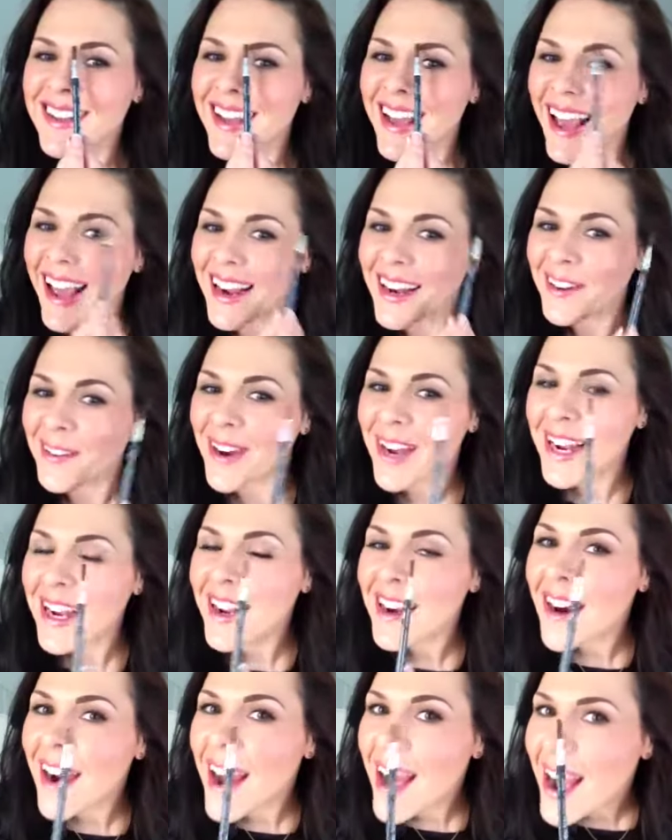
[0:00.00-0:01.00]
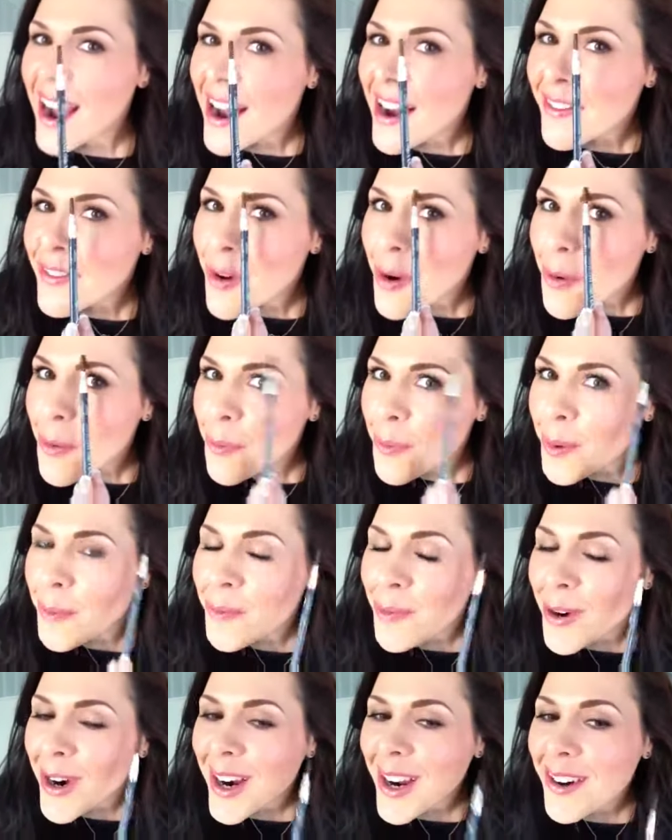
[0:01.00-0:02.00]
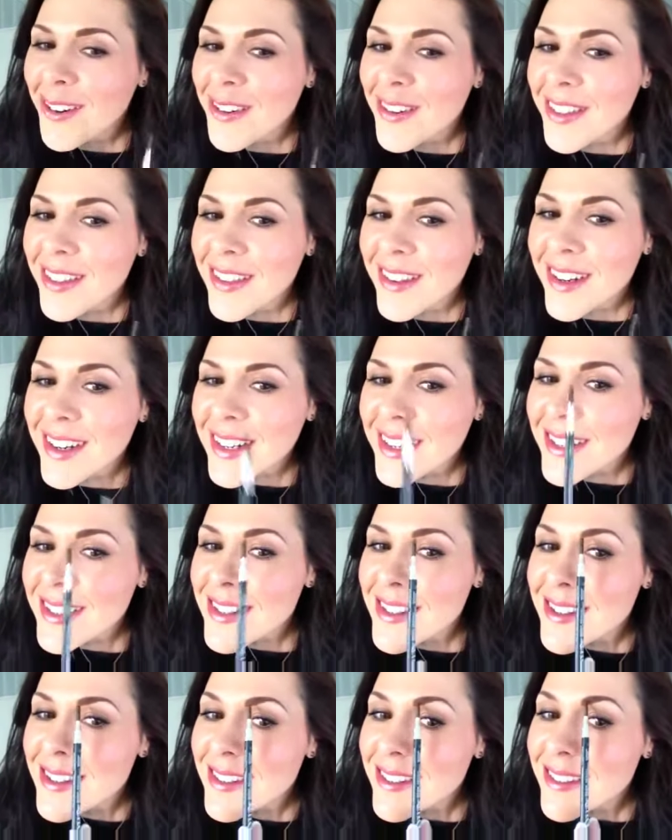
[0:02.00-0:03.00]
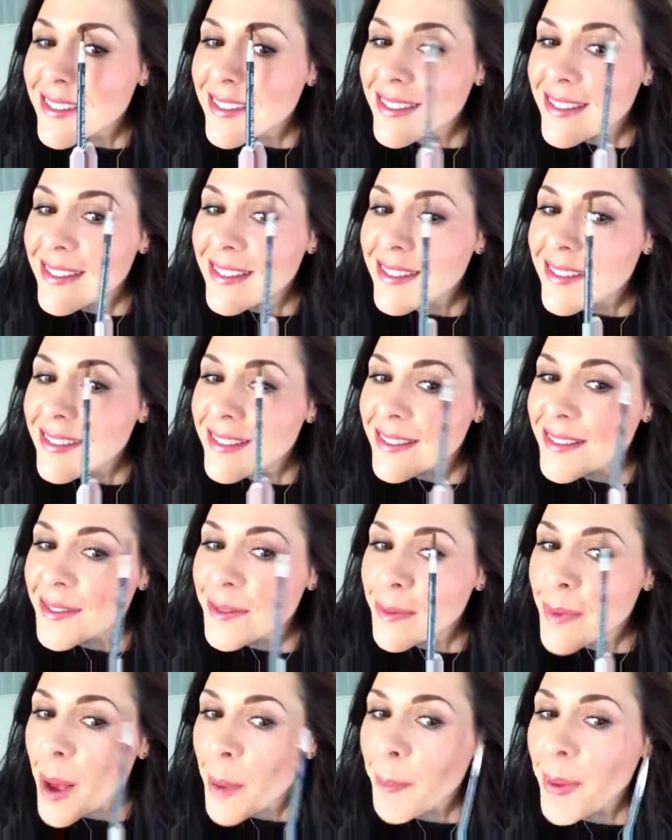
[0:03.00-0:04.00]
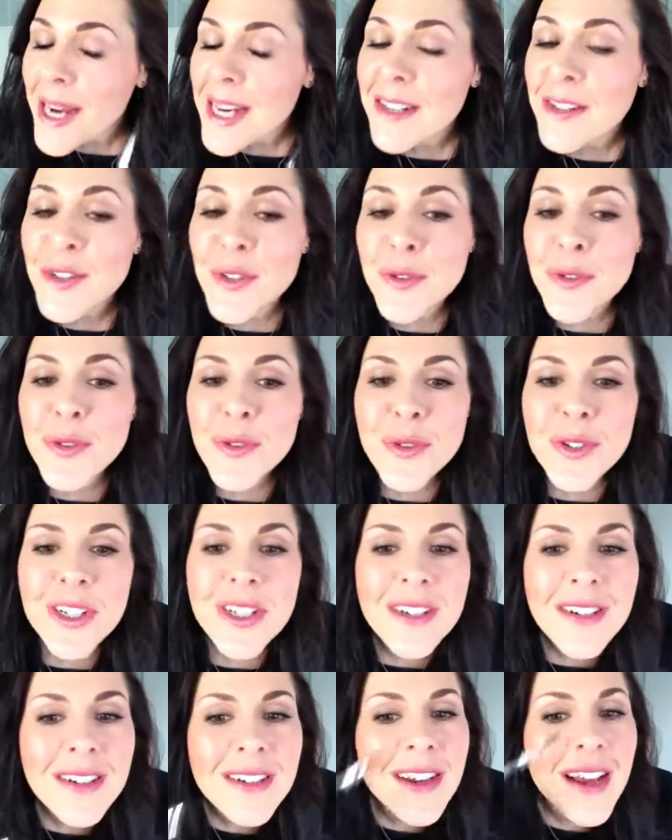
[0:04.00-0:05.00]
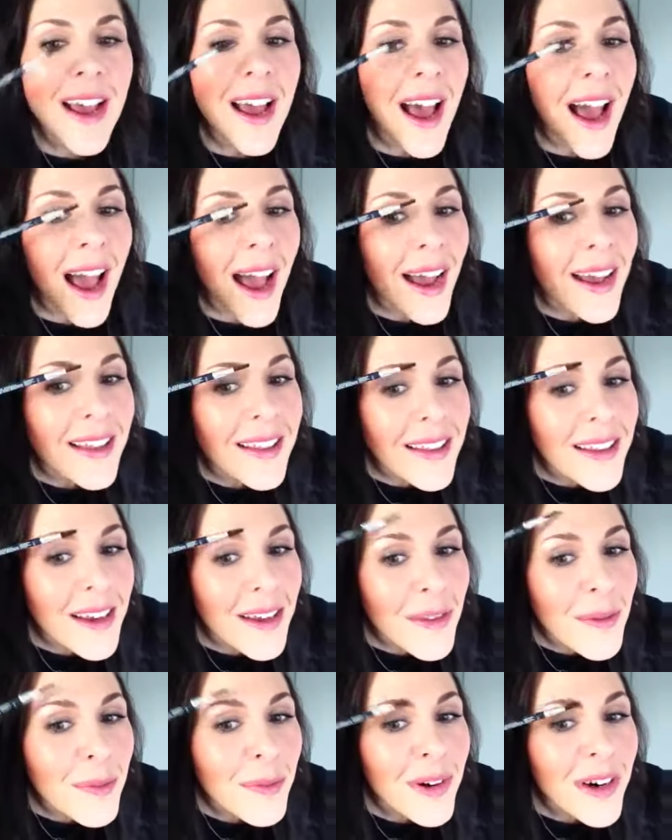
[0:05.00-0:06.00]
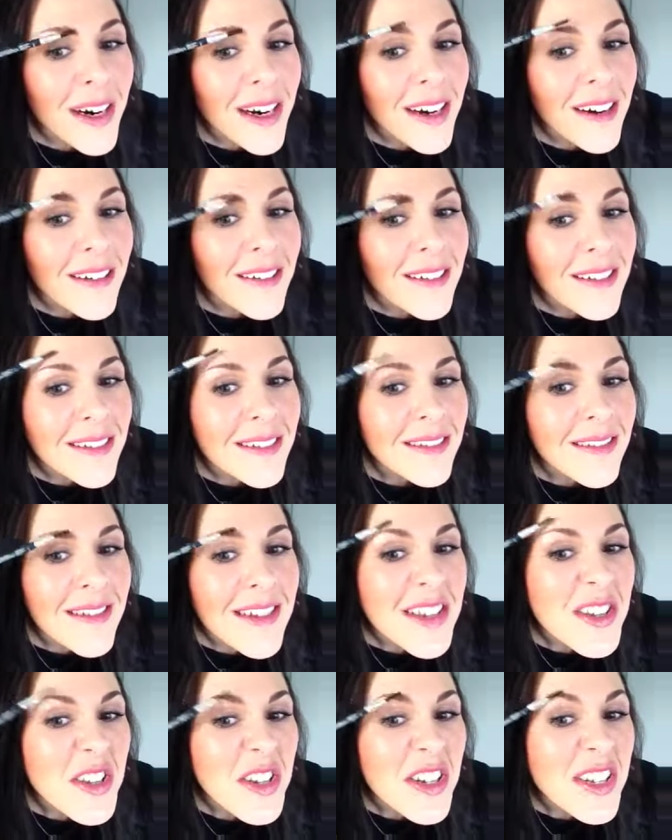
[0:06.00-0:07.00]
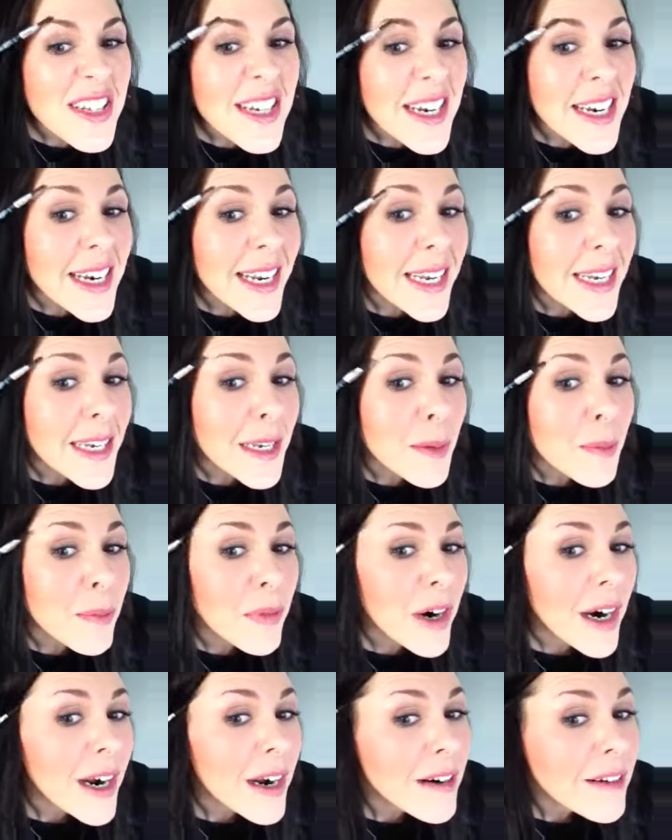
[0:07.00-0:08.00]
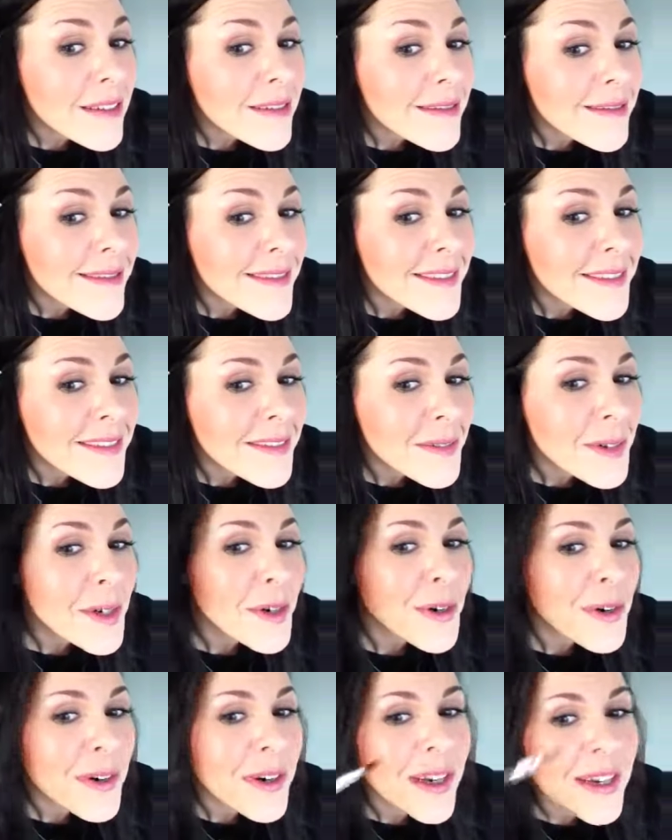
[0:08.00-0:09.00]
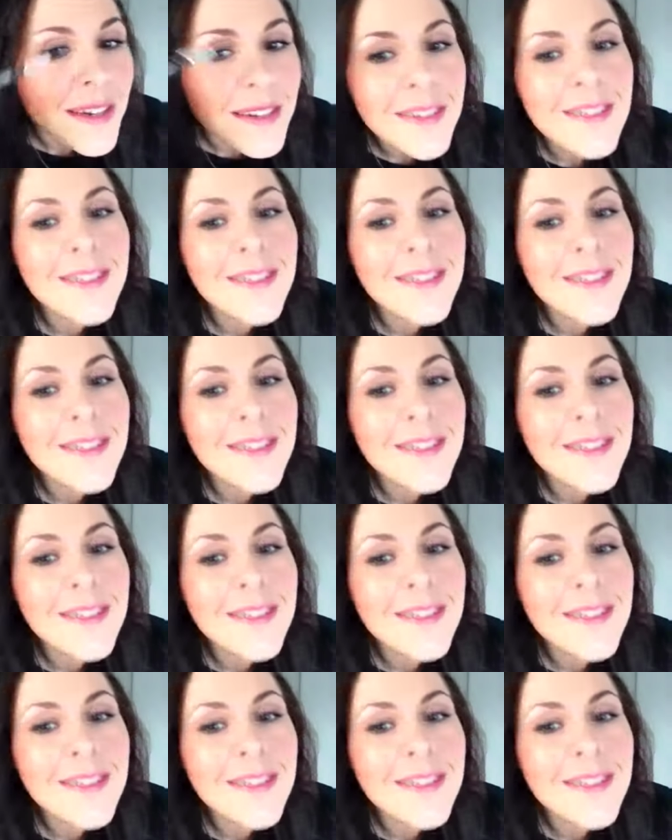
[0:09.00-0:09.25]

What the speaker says: anyway, I have one brow that is penciled and the other brow is just a naked brow, we'll call it,